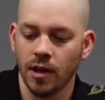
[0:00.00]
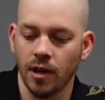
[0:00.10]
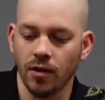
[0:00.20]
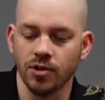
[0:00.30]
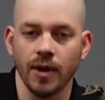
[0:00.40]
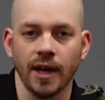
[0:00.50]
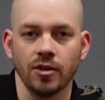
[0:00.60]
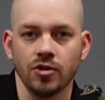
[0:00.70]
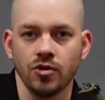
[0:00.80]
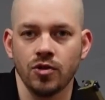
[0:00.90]
It also
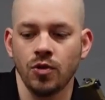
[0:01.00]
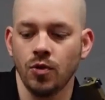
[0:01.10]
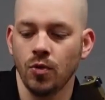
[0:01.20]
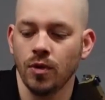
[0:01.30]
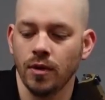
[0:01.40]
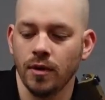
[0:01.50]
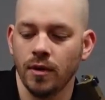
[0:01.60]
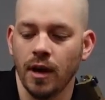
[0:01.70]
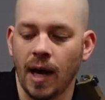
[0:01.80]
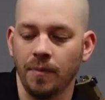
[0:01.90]
has two
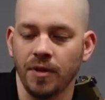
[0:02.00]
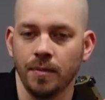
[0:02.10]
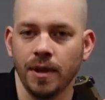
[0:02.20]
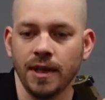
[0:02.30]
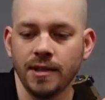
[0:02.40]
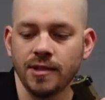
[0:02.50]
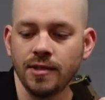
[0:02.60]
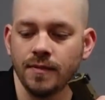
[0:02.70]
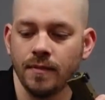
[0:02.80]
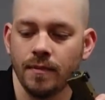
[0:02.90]
optic
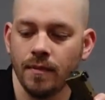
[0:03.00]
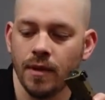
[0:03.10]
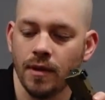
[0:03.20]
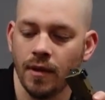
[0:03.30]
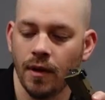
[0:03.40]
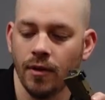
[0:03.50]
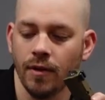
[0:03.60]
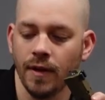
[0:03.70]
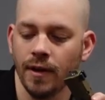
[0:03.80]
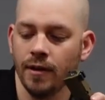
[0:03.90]
plates that are in
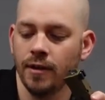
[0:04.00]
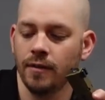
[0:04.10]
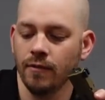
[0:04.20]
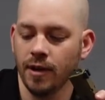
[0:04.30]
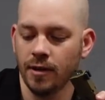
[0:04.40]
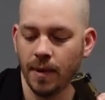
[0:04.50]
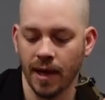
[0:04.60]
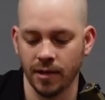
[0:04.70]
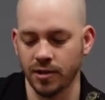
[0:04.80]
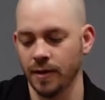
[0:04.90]
there, right in the
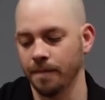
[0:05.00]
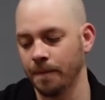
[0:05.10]
package there.